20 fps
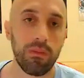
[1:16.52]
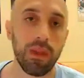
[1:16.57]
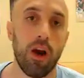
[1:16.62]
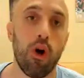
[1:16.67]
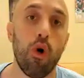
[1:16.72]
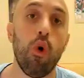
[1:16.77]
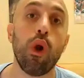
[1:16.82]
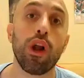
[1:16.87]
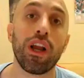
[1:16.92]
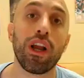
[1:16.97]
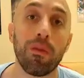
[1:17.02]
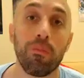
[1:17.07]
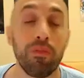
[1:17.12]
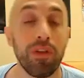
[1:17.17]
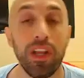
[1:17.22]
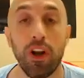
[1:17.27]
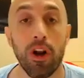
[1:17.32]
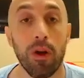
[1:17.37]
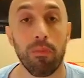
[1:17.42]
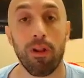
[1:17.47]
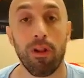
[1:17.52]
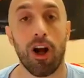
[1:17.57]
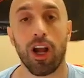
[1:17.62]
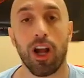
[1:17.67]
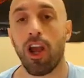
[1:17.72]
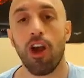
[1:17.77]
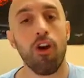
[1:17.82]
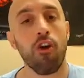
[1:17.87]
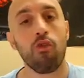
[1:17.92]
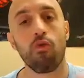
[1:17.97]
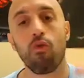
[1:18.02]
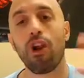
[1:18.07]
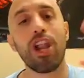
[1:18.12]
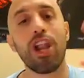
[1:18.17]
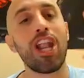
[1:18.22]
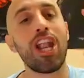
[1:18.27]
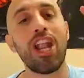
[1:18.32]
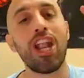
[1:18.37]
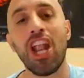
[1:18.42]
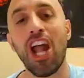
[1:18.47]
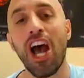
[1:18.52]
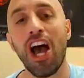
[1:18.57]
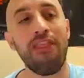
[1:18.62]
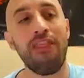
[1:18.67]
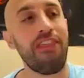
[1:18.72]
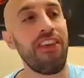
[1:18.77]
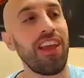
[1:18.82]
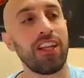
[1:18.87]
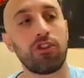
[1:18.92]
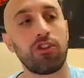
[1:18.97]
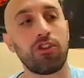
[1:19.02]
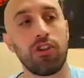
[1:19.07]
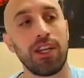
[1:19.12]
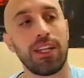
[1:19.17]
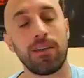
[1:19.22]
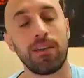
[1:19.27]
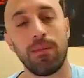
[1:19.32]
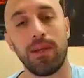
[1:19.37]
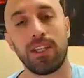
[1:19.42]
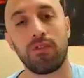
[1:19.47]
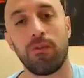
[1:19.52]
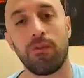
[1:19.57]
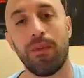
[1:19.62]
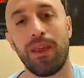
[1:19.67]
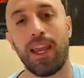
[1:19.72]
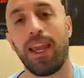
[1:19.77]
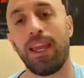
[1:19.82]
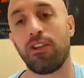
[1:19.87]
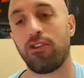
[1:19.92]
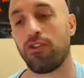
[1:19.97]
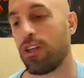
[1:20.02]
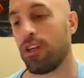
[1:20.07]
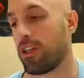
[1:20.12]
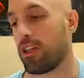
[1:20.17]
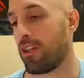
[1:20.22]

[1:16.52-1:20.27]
or complete heart block, where nothing transmits from the atria